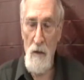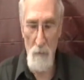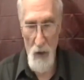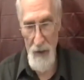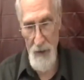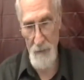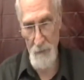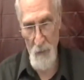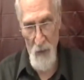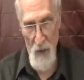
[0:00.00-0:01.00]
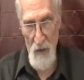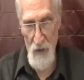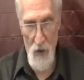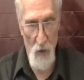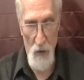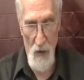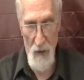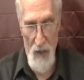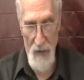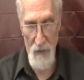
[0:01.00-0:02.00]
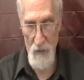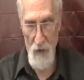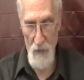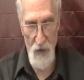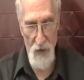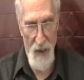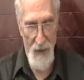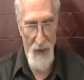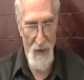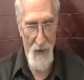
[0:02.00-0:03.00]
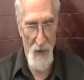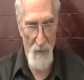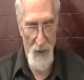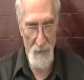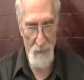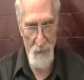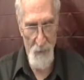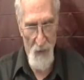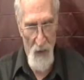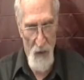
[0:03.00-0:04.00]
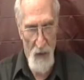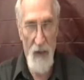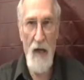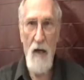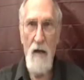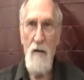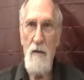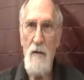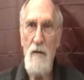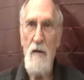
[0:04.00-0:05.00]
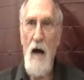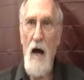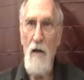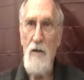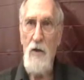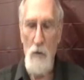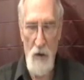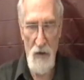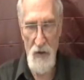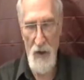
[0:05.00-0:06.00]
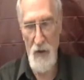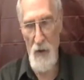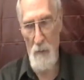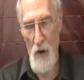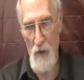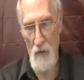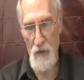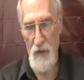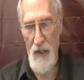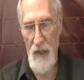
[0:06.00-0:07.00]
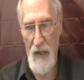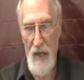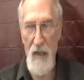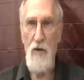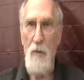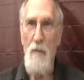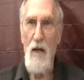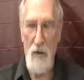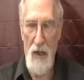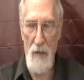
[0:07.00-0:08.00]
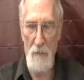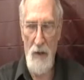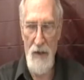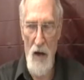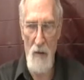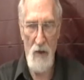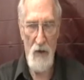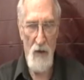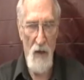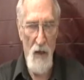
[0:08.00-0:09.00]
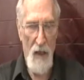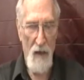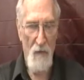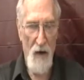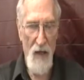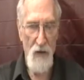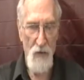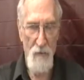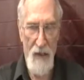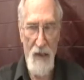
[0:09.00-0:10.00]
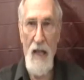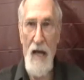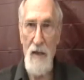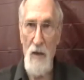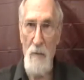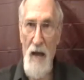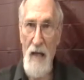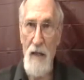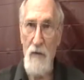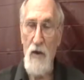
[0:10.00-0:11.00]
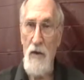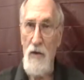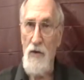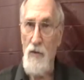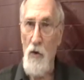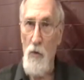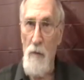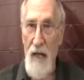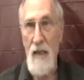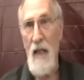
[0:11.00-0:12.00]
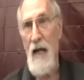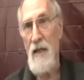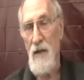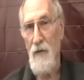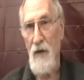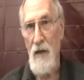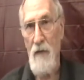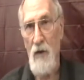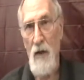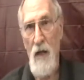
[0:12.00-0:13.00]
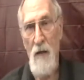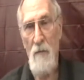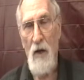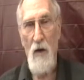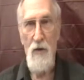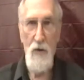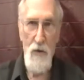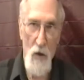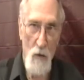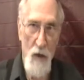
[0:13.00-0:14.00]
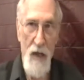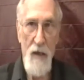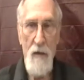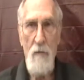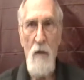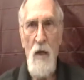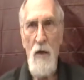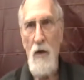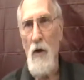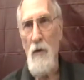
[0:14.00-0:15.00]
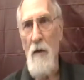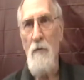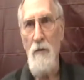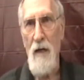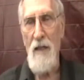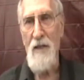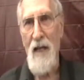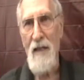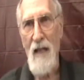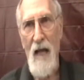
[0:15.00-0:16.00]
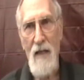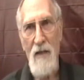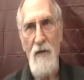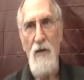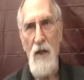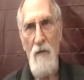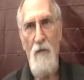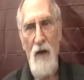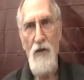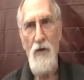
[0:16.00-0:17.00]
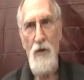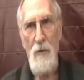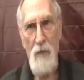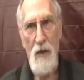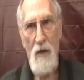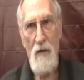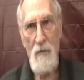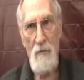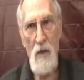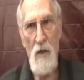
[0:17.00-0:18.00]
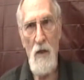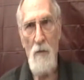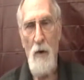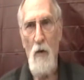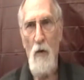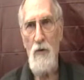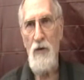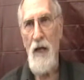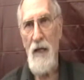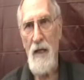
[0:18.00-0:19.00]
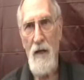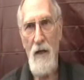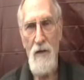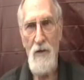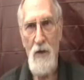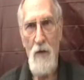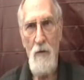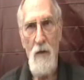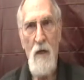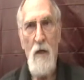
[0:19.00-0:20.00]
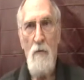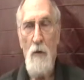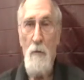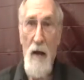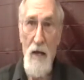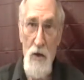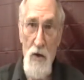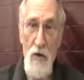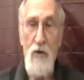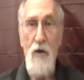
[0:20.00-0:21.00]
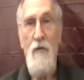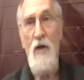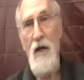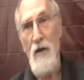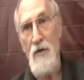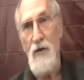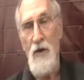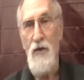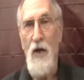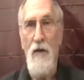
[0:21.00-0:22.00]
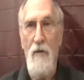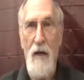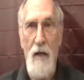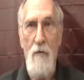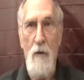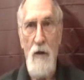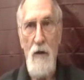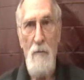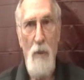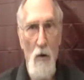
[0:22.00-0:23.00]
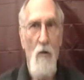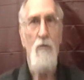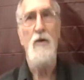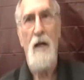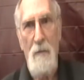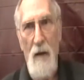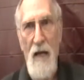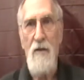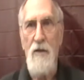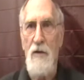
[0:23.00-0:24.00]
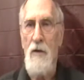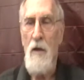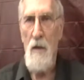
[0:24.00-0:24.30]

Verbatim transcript: playing. So uh, I don't know just how that had come out. Now, I also considered a pogo stick that has a built-in pedometer and a flashing red light in the back of it and a strobe headlight in the front of it, because there's no need, and you know, that would really sound like a good feature to put on a pogo stick, and it also would make use of the energy generated when the pogo stick bounces.